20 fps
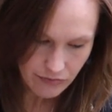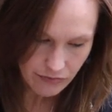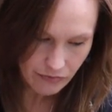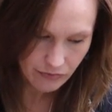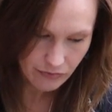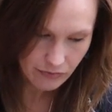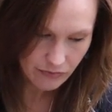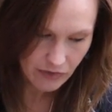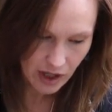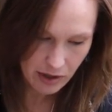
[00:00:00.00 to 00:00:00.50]

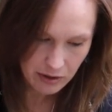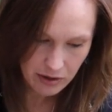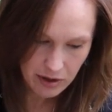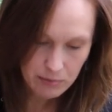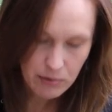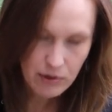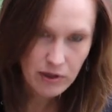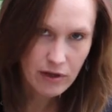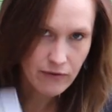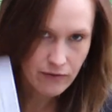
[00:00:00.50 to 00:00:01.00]
Hmm, I'm going
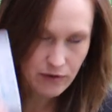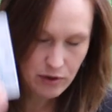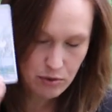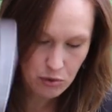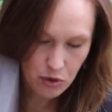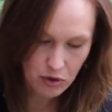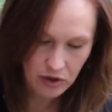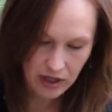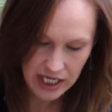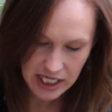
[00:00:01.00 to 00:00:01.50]
to pull a few
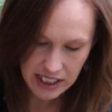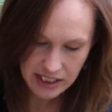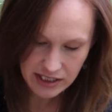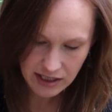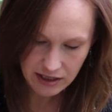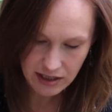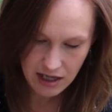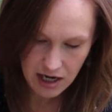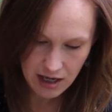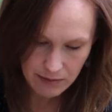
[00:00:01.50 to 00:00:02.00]
more
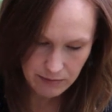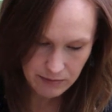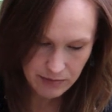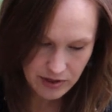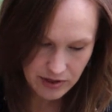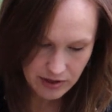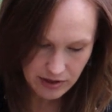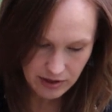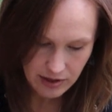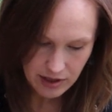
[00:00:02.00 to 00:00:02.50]
Ace of
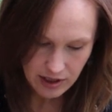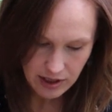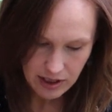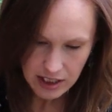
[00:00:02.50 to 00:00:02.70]
Cups.